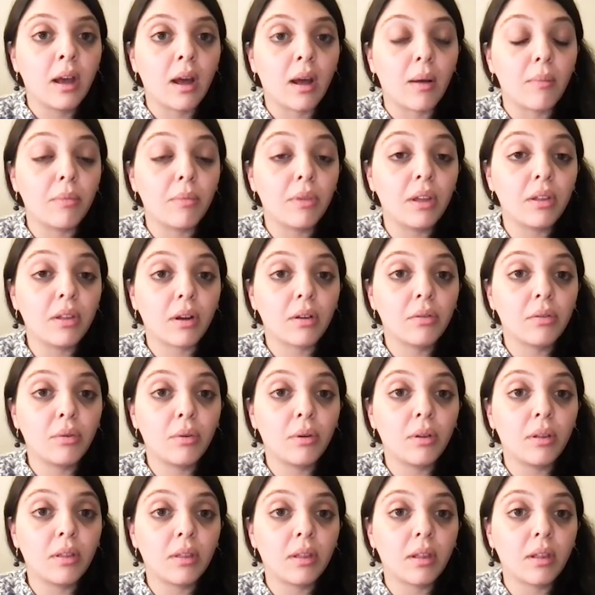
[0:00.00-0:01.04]
these are two
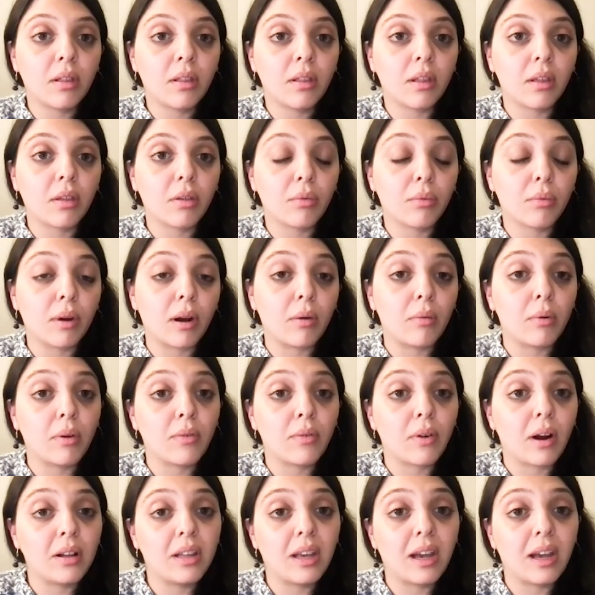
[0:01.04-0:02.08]
instances where we've
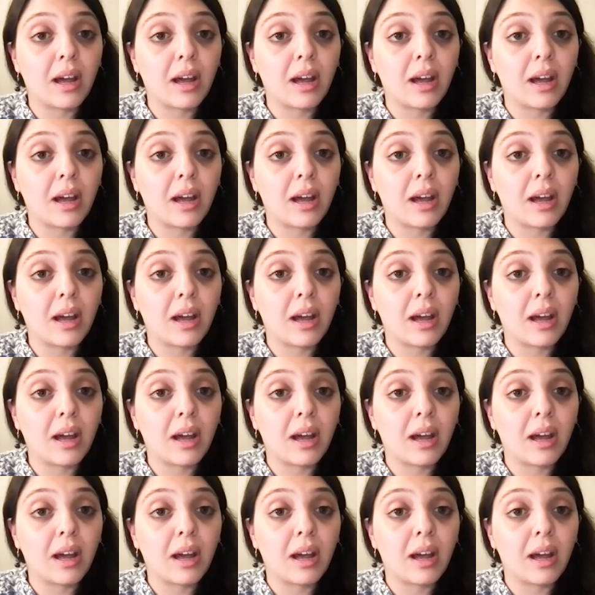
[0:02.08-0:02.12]
already